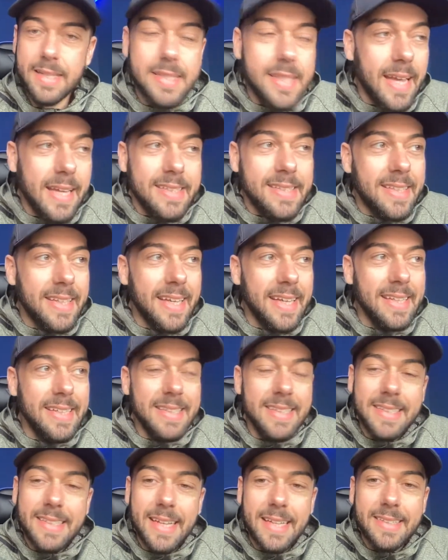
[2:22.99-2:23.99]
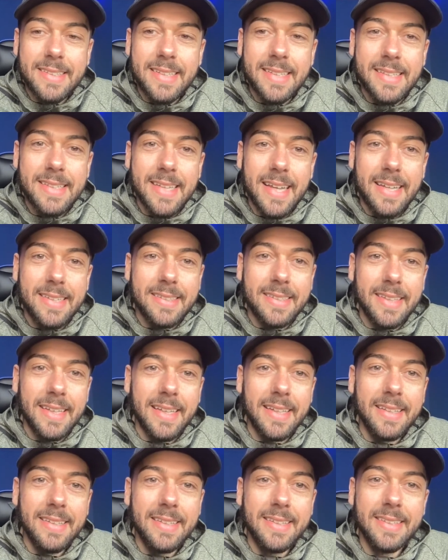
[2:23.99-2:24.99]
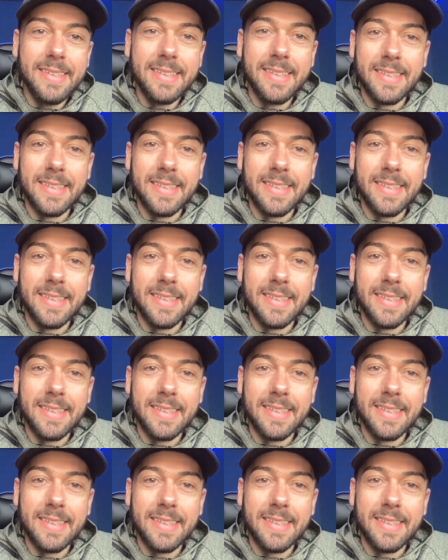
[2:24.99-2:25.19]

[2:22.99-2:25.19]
Testing, testing, testing.